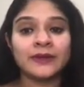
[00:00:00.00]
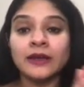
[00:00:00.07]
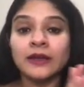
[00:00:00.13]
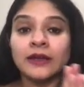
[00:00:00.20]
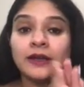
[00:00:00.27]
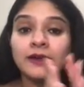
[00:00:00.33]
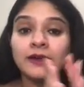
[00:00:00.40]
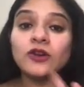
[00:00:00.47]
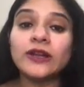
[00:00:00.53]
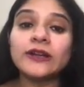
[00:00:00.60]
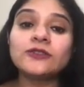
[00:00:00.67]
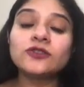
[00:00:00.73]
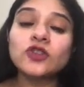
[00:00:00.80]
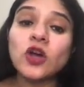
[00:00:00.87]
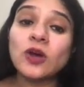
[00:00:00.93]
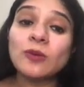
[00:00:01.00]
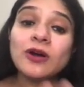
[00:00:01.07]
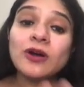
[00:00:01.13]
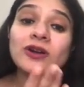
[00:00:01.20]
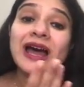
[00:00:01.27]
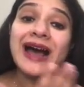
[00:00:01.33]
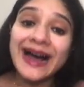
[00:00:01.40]
Now let's talk about
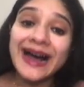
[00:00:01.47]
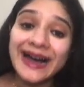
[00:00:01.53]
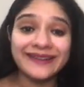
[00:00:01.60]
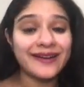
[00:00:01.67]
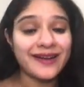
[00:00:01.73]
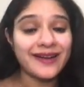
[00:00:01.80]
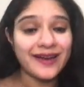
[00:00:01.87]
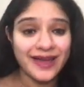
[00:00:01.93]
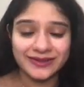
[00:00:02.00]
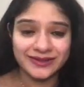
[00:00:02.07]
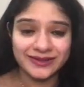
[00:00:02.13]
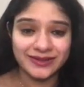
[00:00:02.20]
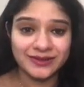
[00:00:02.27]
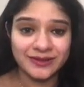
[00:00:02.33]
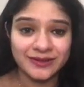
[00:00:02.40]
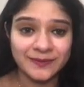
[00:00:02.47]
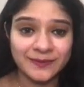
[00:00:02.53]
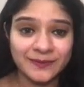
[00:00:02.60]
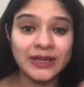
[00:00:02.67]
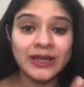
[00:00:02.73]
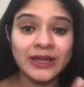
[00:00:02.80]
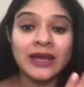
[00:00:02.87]
hydra acids.
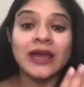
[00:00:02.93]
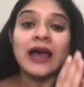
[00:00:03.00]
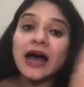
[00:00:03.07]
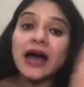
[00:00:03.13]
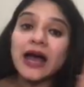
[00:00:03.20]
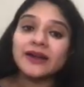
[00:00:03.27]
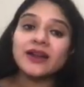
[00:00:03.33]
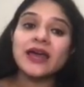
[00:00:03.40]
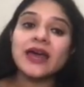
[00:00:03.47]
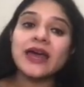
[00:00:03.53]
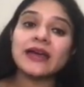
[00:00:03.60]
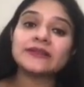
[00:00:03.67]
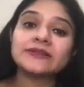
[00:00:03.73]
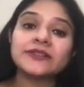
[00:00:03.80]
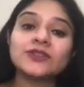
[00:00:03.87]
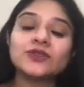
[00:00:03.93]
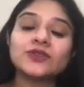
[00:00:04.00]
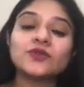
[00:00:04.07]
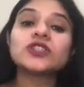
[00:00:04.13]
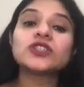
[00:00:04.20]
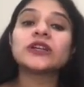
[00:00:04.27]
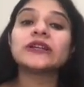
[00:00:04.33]
Hydra acids which
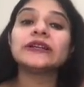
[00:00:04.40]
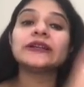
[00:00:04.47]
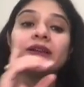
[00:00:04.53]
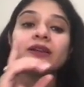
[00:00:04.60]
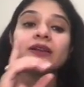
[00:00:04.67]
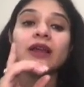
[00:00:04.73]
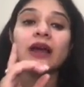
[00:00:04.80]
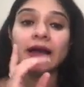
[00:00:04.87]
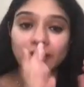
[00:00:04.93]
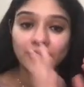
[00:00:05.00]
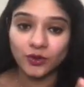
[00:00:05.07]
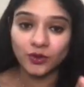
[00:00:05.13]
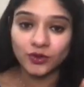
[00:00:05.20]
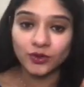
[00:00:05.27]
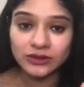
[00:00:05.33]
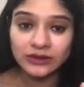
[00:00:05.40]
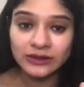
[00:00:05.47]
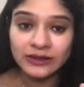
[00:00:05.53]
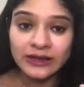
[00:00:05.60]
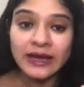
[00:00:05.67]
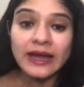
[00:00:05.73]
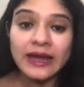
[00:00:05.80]
contain hydrogen
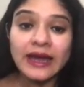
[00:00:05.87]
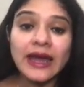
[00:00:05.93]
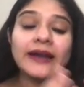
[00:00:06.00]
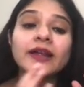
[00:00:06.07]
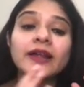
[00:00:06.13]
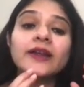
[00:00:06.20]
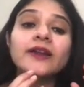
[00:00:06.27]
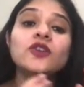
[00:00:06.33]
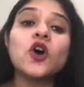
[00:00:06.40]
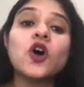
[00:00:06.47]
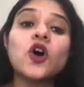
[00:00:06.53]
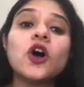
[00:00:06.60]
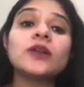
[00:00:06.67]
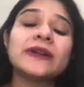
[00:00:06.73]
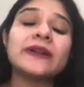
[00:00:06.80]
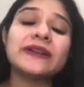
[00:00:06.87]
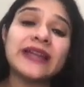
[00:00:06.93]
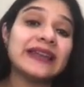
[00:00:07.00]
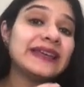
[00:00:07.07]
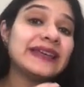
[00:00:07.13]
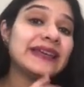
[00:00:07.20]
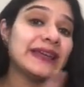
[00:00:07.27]
and a non-metallic
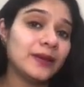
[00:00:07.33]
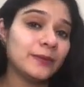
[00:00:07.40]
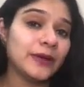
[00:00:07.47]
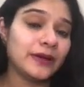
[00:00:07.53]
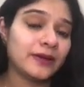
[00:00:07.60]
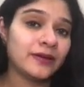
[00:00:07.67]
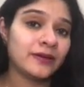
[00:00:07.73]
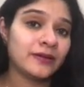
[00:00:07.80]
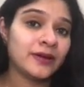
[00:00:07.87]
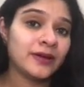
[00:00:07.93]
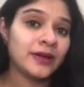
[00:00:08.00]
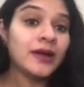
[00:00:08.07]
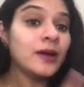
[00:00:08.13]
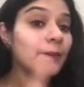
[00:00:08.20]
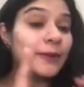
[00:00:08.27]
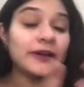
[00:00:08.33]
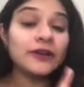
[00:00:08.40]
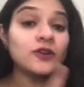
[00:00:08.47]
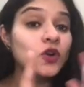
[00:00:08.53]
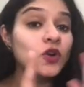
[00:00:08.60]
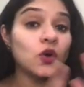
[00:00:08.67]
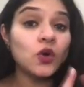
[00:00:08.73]
element but
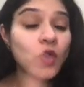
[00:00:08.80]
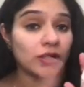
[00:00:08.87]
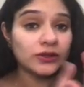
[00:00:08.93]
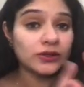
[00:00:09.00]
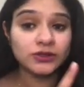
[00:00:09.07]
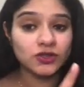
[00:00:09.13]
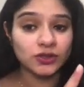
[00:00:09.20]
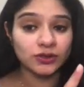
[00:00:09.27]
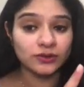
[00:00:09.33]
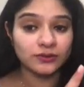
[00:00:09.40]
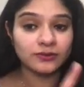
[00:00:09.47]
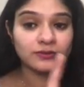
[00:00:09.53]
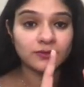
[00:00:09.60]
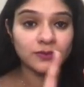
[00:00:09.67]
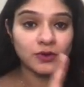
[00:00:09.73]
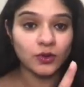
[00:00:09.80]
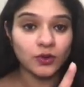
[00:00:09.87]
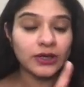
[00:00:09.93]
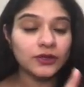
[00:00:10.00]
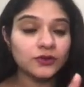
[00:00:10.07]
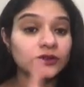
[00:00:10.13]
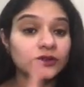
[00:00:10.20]
no oxygen. Okay,
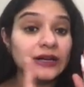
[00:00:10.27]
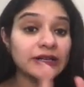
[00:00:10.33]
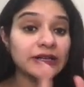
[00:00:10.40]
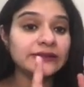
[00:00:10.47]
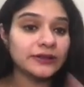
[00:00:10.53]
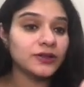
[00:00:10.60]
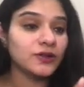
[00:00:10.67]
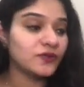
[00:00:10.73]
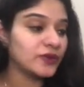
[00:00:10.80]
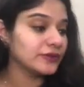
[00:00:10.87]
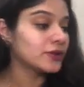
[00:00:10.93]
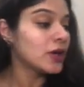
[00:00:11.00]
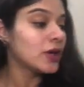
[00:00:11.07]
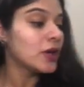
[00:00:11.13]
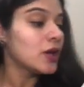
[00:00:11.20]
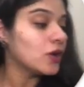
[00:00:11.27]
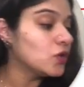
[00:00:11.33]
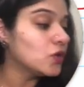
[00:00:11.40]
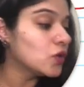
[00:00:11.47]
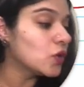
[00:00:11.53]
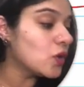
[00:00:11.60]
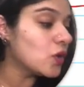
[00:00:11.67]
so that is the difference. No
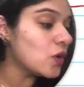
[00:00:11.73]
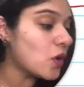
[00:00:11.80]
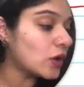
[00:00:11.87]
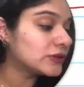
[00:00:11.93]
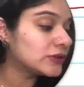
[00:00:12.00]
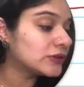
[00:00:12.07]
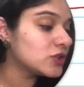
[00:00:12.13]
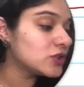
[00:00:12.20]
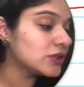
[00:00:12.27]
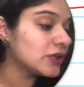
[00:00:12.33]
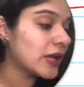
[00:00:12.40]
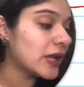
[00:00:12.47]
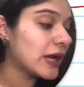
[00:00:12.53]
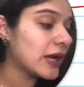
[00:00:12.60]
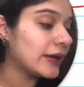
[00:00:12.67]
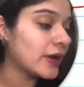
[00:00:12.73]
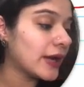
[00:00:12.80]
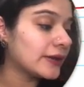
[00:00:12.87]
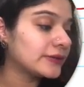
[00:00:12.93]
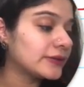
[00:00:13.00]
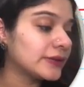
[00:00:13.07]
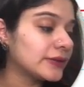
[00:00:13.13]
oxygen in hydra
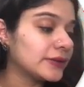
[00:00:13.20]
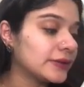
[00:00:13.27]
acids.